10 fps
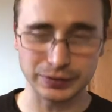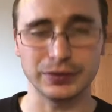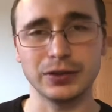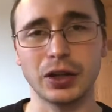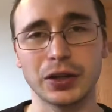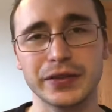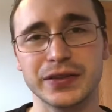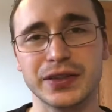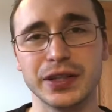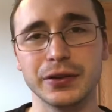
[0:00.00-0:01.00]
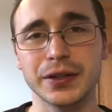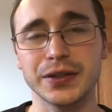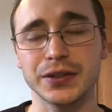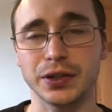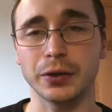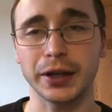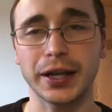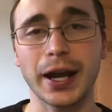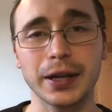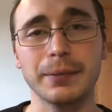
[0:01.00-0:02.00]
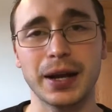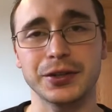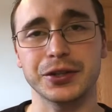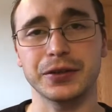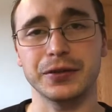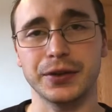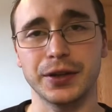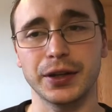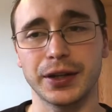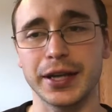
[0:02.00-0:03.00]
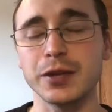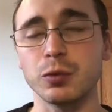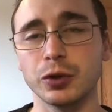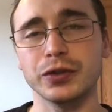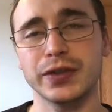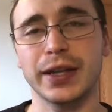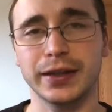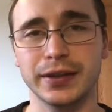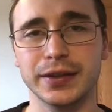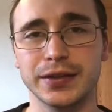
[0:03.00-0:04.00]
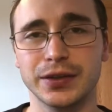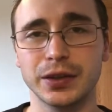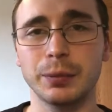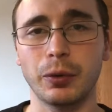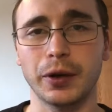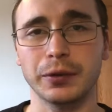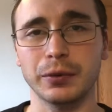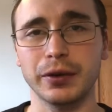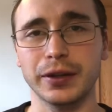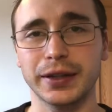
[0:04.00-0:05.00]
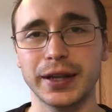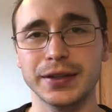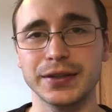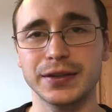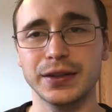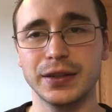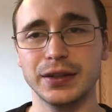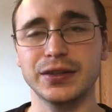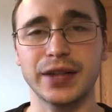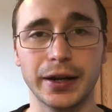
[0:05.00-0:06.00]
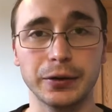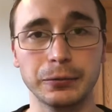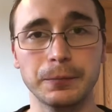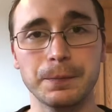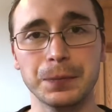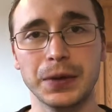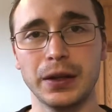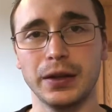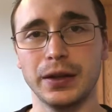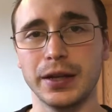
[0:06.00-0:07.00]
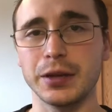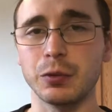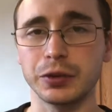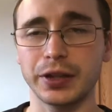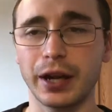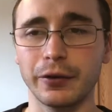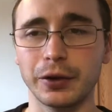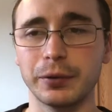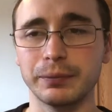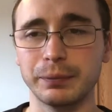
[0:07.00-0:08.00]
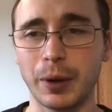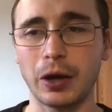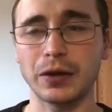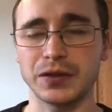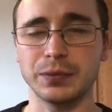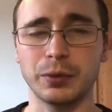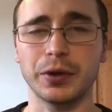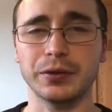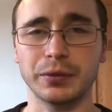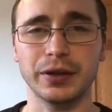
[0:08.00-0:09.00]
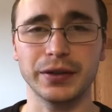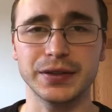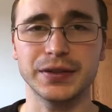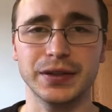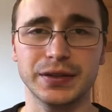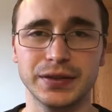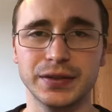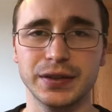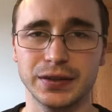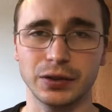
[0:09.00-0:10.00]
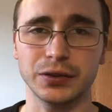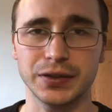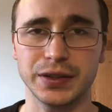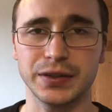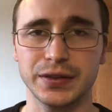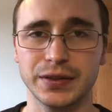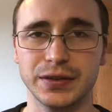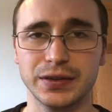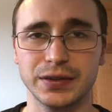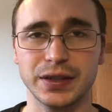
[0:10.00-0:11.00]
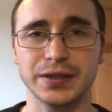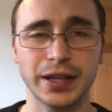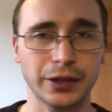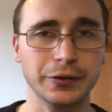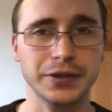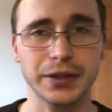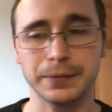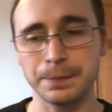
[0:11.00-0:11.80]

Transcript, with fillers: last series, so I can imagine that he wouldn't take this to the point where it gets stale. He wouldn't carry on past the point where it's it's it's lost its integrity